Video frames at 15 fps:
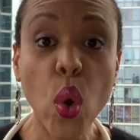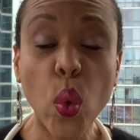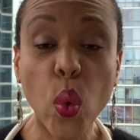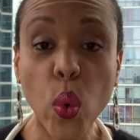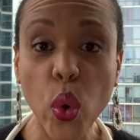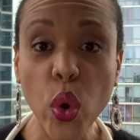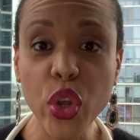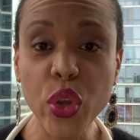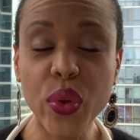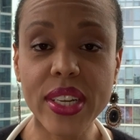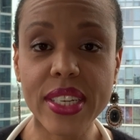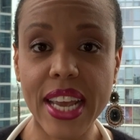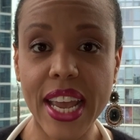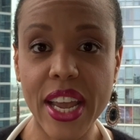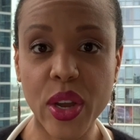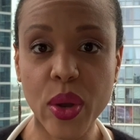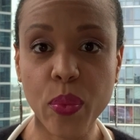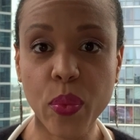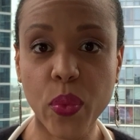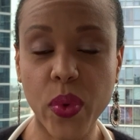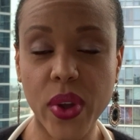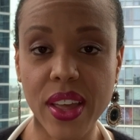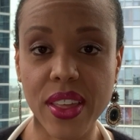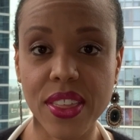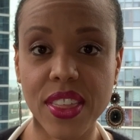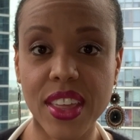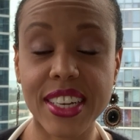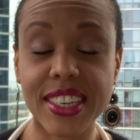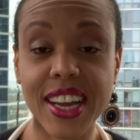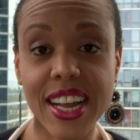or you can take them with
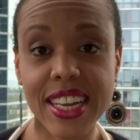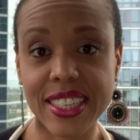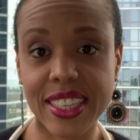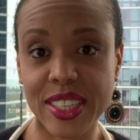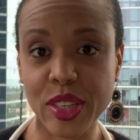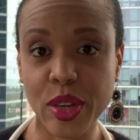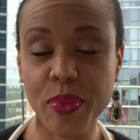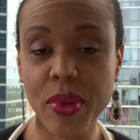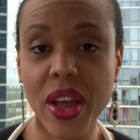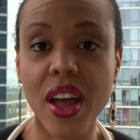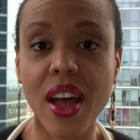a diet system.